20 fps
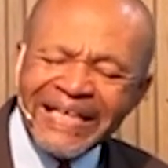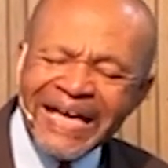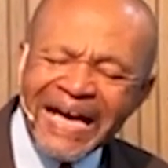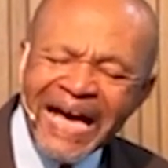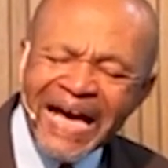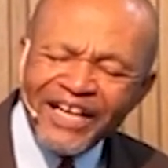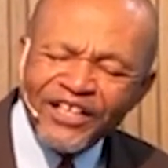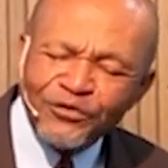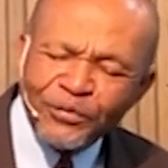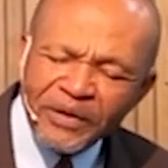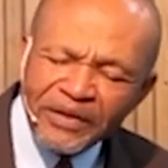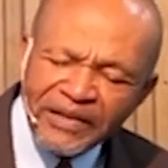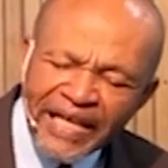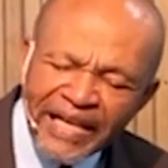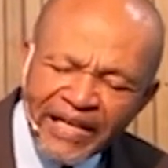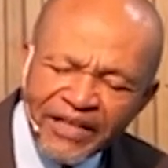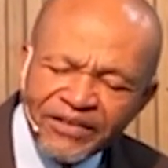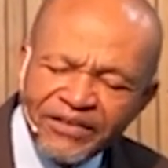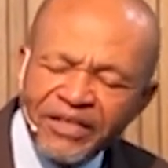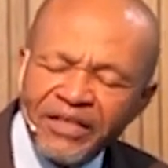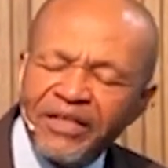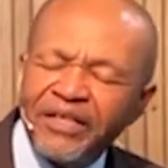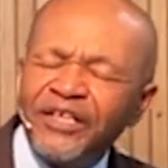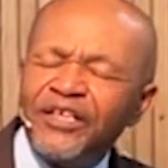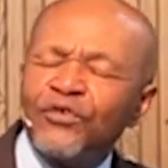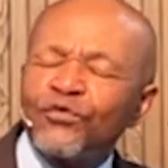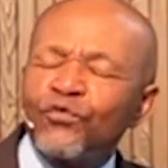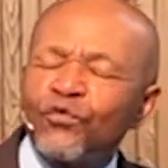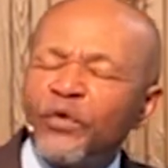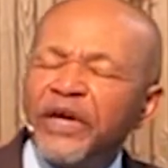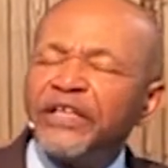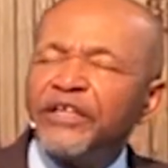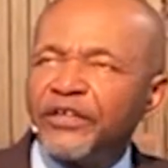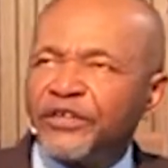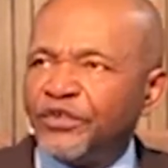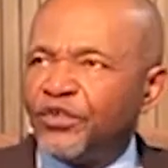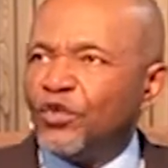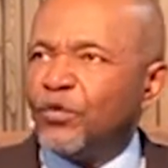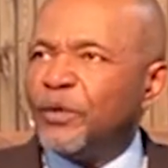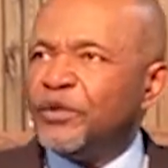God is related to
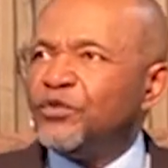ridicule.